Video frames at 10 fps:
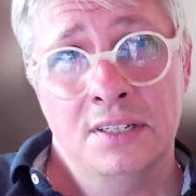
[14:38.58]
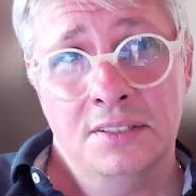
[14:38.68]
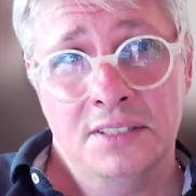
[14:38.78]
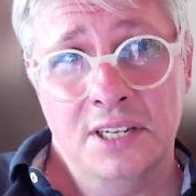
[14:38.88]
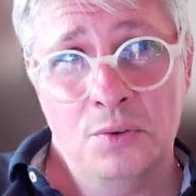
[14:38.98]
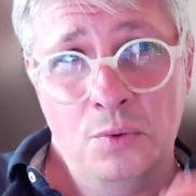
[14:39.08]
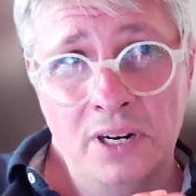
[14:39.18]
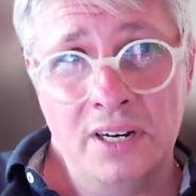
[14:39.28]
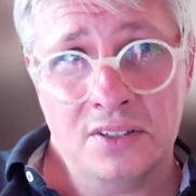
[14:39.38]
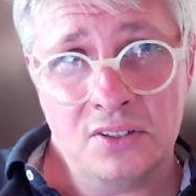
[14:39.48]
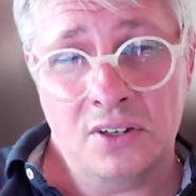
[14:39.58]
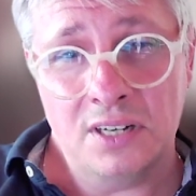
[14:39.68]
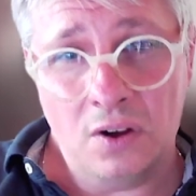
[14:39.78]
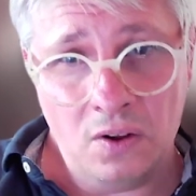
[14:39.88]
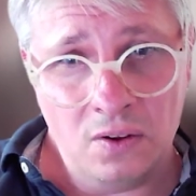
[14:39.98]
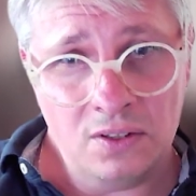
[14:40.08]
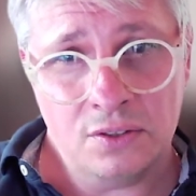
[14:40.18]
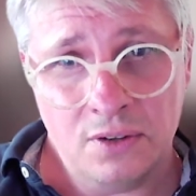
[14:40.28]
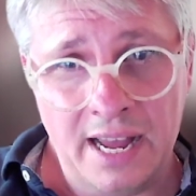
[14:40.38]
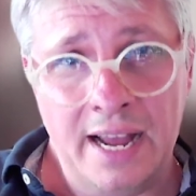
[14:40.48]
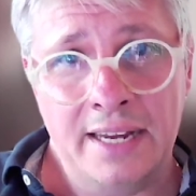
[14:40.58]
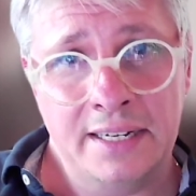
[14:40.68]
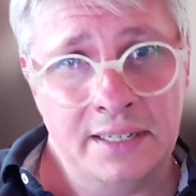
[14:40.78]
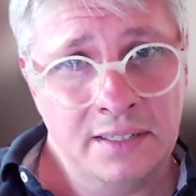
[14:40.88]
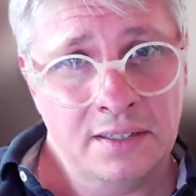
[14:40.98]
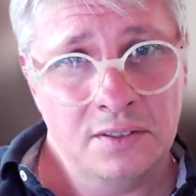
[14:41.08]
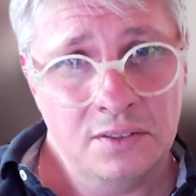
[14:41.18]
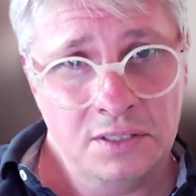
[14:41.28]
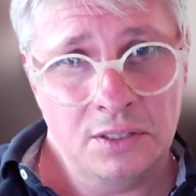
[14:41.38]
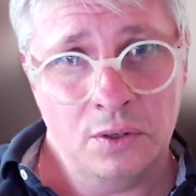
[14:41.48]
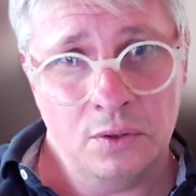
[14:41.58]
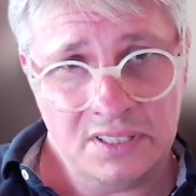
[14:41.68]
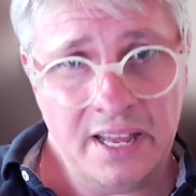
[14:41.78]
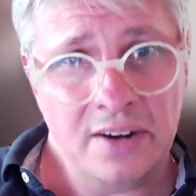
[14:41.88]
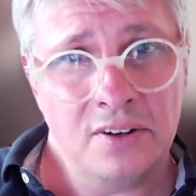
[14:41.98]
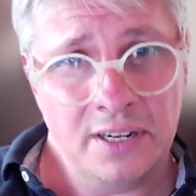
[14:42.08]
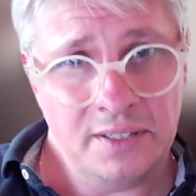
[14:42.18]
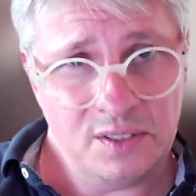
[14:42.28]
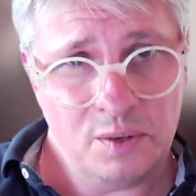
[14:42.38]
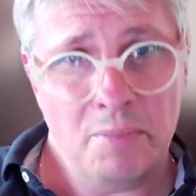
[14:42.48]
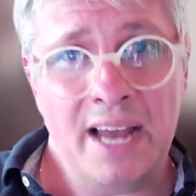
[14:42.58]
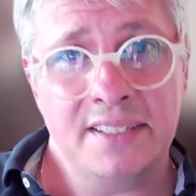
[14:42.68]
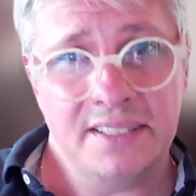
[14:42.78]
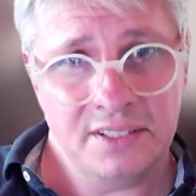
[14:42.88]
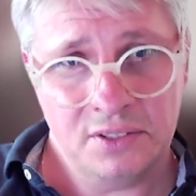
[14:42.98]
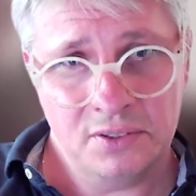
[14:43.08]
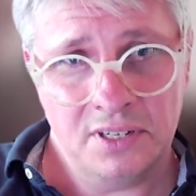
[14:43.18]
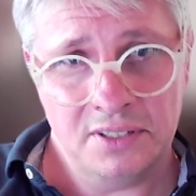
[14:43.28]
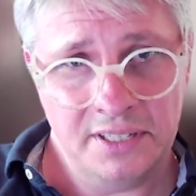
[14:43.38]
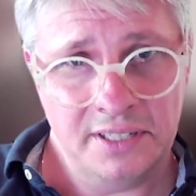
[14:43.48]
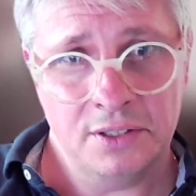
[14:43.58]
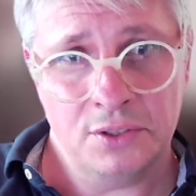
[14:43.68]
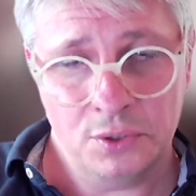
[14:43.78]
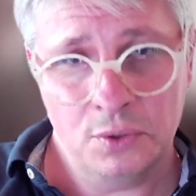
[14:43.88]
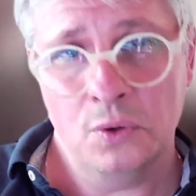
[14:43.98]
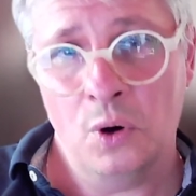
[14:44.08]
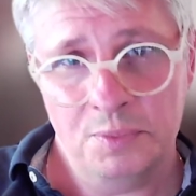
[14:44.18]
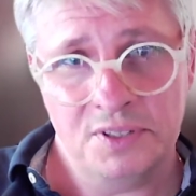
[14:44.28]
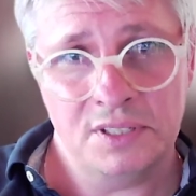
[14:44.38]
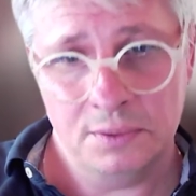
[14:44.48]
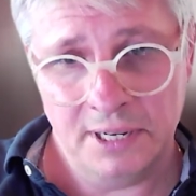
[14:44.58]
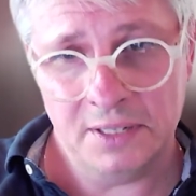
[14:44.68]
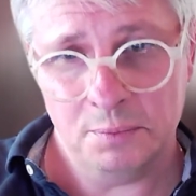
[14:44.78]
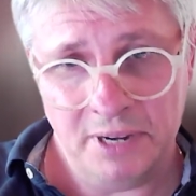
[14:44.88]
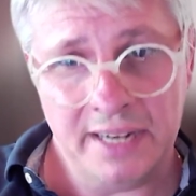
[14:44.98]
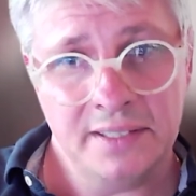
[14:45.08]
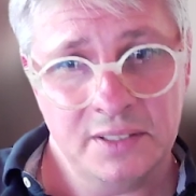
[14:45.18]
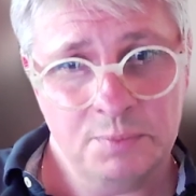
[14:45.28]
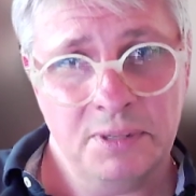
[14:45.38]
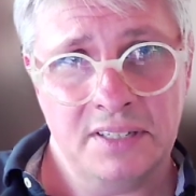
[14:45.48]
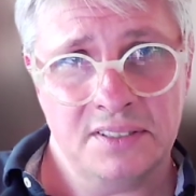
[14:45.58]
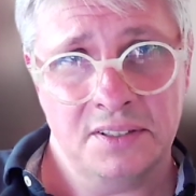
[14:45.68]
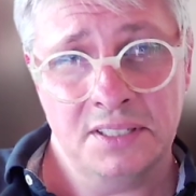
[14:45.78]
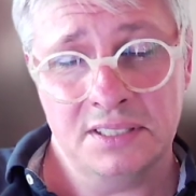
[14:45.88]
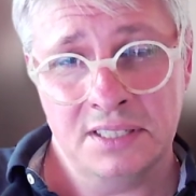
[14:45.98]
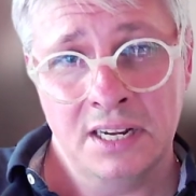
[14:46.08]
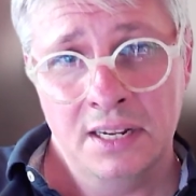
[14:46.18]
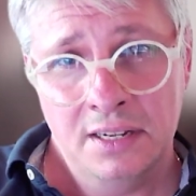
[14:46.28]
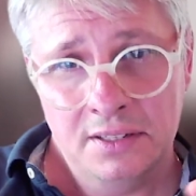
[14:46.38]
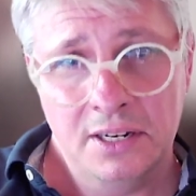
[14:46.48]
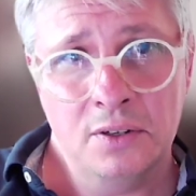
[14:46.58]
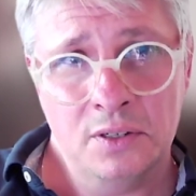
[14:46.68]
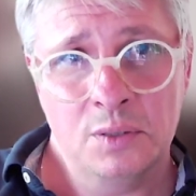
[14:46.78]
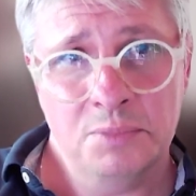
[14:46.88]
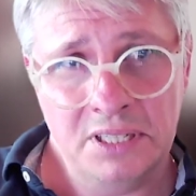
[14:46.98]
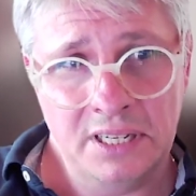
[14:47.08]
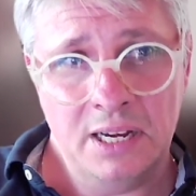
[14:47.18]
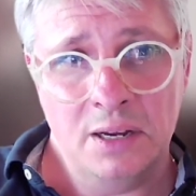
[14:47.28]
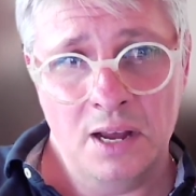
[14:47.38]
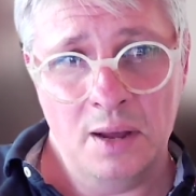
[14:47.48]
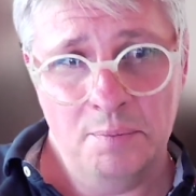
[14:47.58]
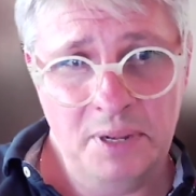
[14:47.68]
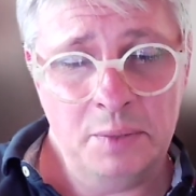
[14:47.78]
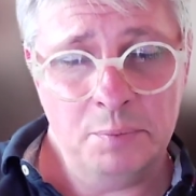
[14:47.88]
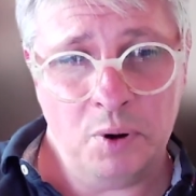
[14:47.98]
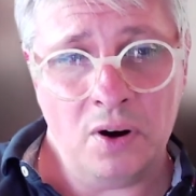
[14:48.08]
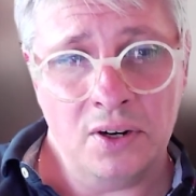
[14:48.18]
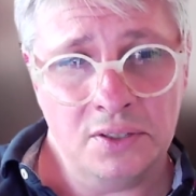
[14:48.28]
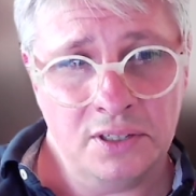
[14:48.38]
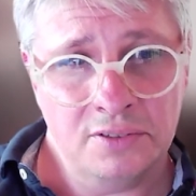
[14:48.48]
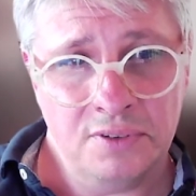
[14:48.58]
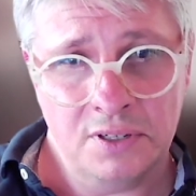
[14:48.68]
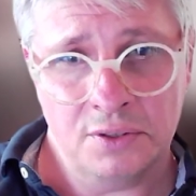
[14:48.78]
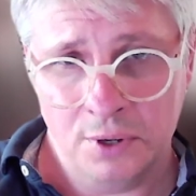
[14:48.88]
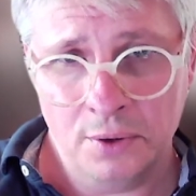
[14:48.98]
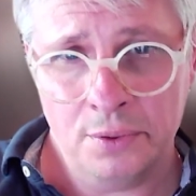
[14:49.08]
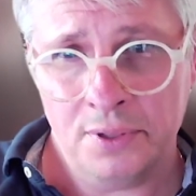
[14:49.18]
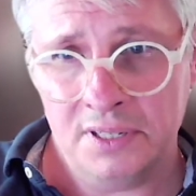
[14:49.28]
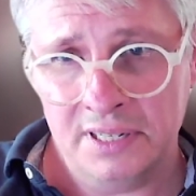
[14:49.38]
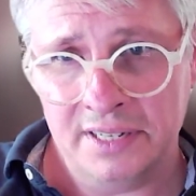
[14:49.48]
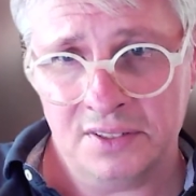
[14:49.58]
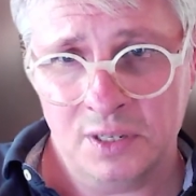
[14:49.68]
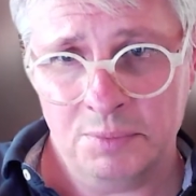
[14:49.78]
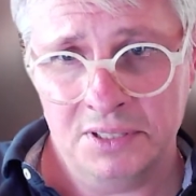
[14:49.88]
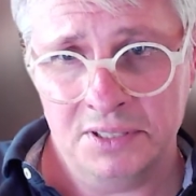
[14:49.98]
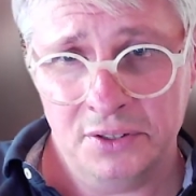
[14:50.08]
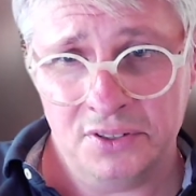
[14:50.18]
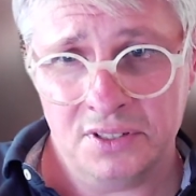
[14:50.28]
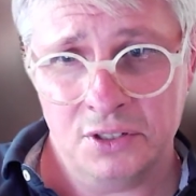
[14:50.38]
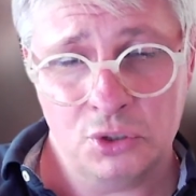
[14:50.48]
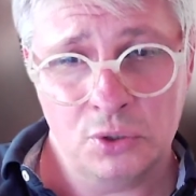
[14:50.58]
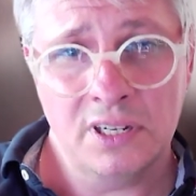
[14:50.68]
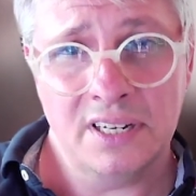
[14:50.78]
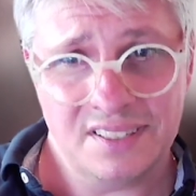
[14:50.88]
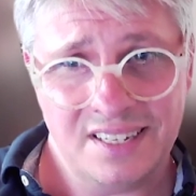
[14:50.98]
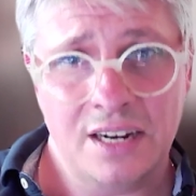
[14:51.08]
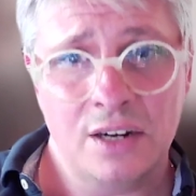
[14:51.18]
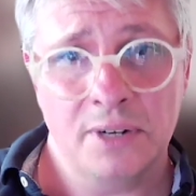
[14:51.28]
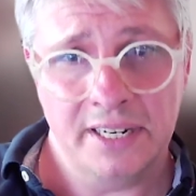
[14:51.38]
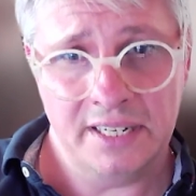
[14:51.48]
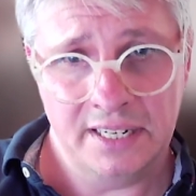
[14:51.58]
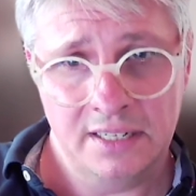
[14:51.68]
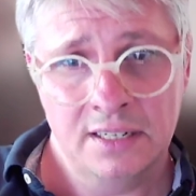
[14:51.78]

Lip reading: they really start also adding standardized semantics to their data through OPC UA companion specs. I think they're going to be a big part of our growth in the next couple of years and truly accelerating